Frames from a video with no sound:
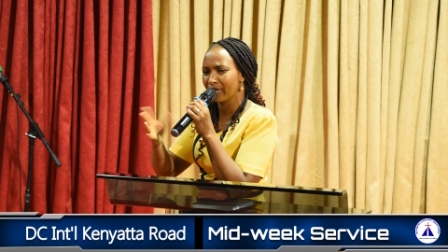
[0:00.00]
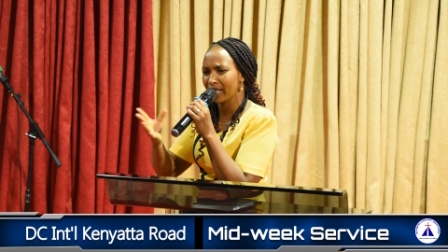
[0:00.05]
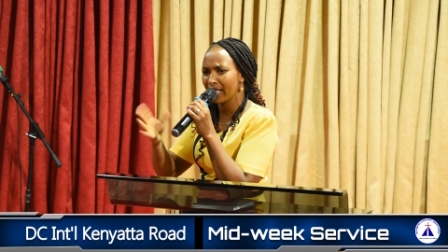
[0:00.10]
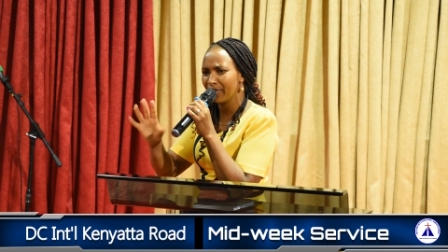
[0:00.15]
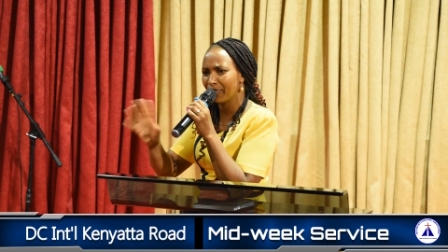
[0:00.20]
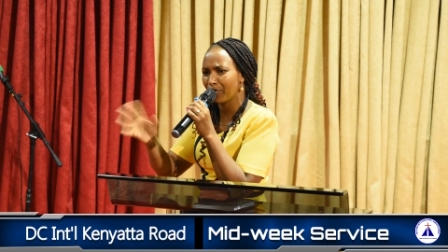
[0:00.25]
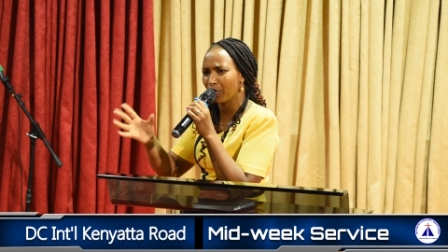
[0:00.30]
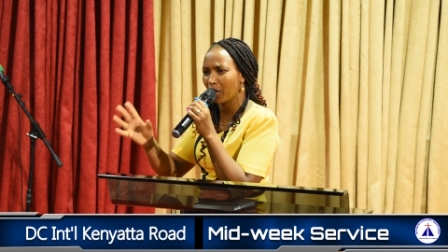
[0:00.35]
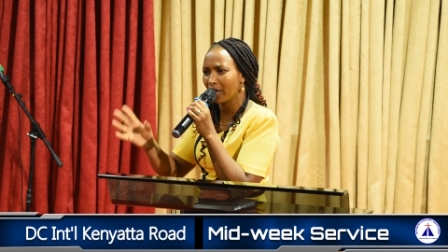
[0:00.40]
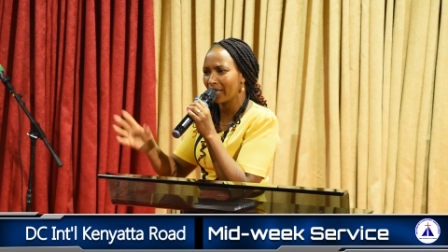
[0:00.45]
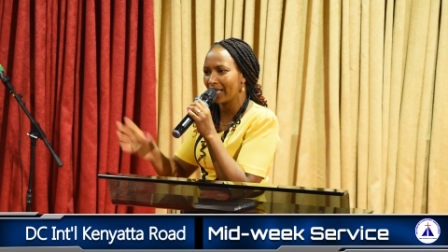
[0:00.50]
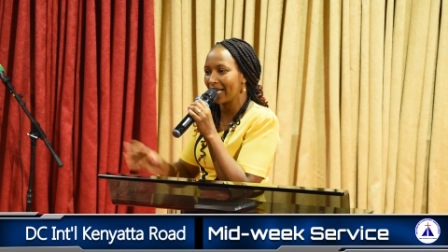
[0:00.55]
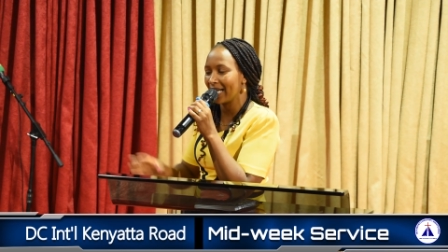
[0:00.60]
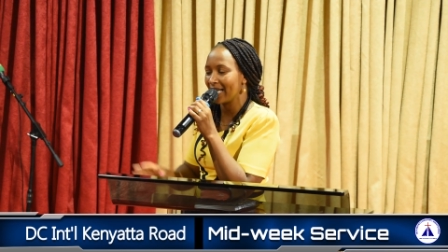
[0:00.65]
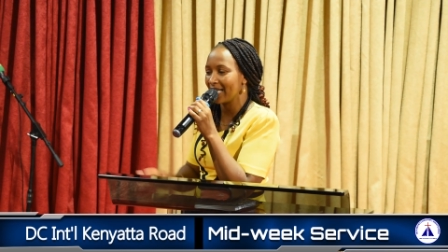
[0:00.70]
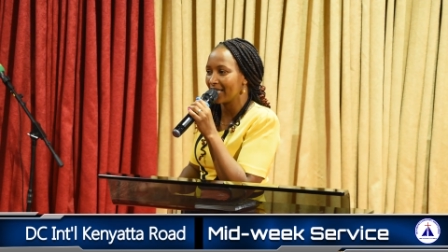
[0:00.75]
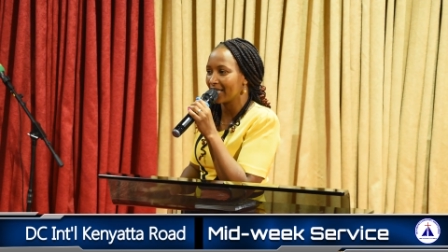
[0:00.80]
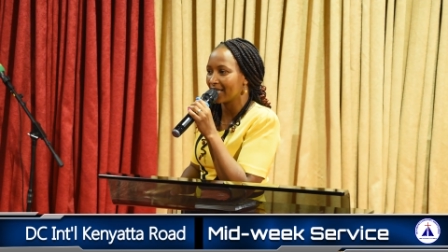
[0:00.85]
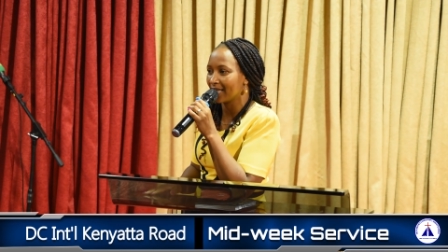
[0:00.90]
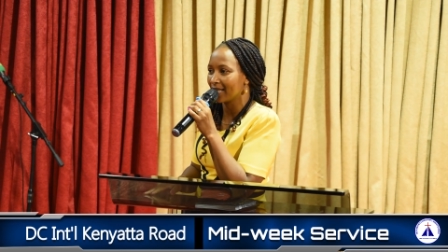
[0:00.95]
three, four
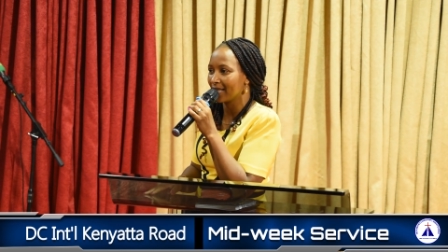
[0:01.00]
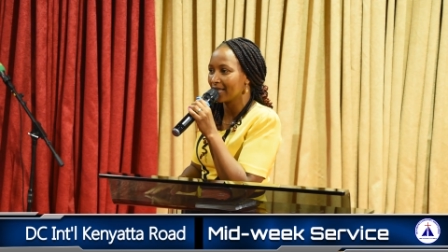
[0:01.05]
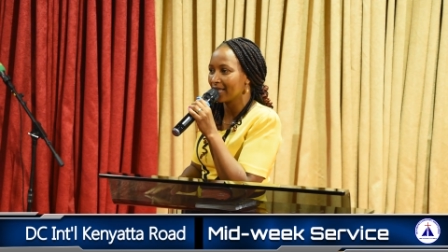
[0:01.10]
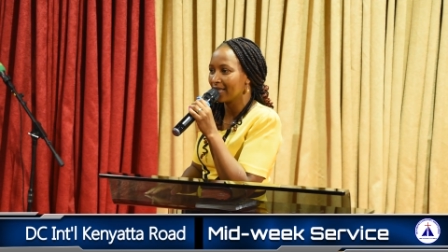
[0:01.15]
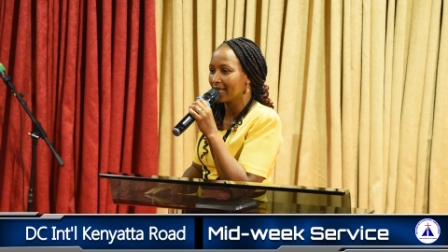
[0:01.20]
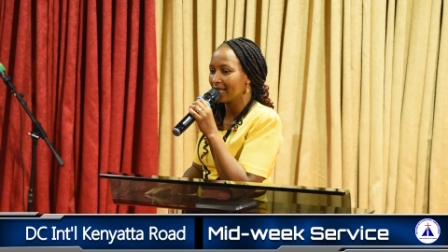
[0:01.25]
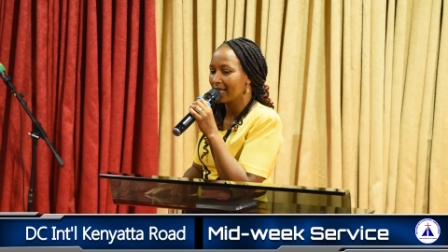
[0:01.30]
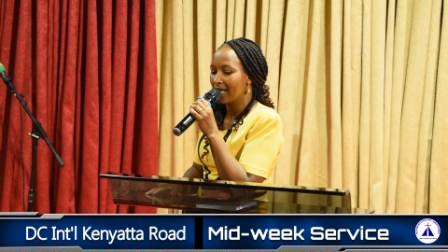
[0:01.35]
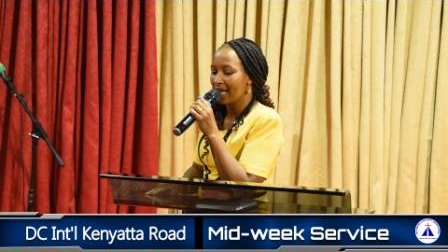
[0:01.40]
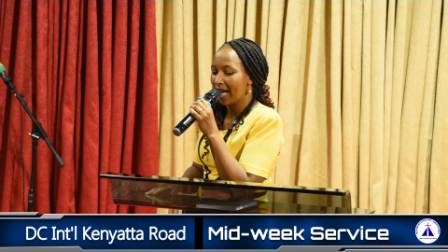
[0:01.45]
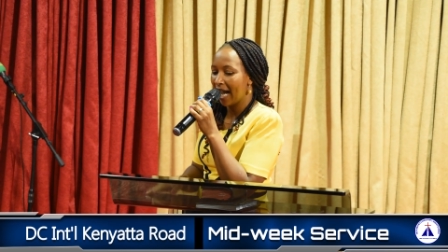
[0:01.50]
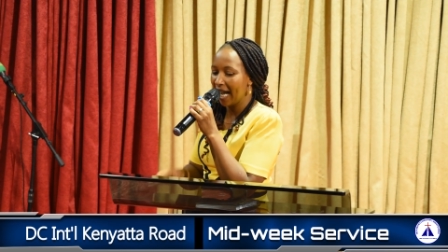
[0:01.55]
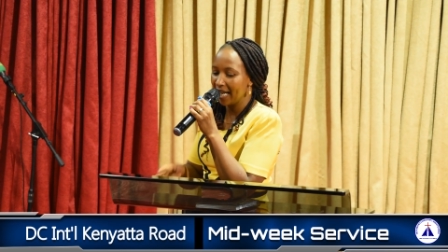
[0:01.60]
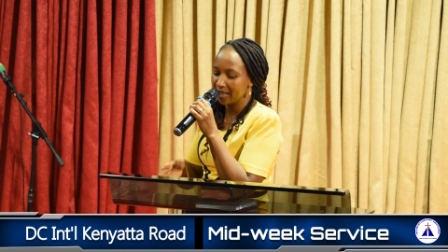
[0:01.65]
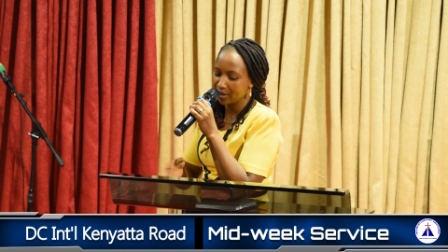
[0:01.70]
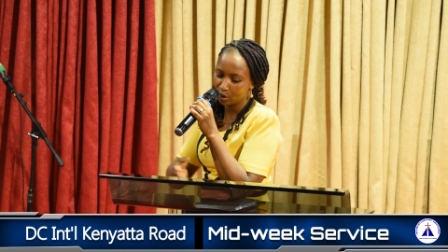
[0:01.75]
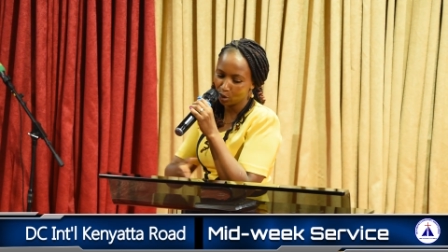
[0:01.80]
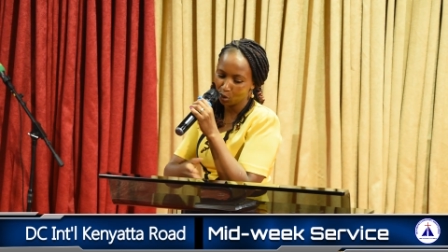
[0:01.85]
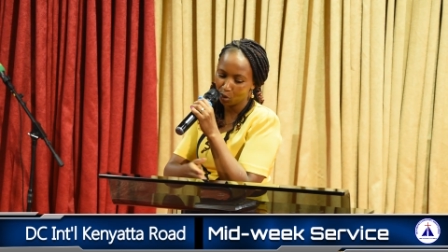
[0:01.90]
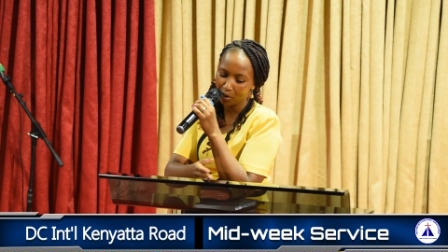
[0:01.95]
days, I
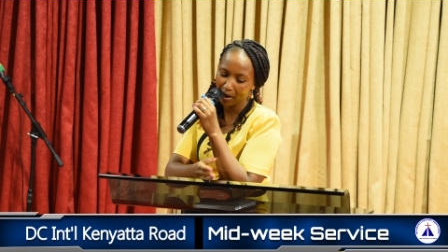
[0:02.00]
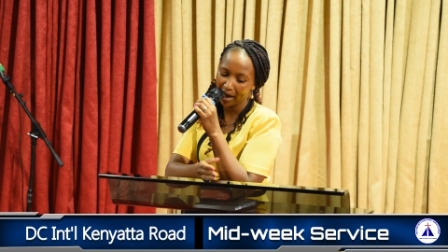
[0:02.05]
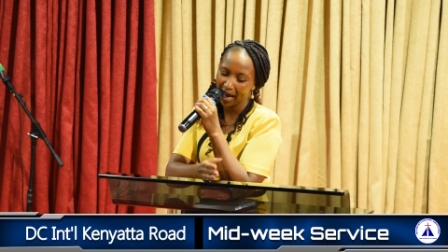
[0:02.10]
saw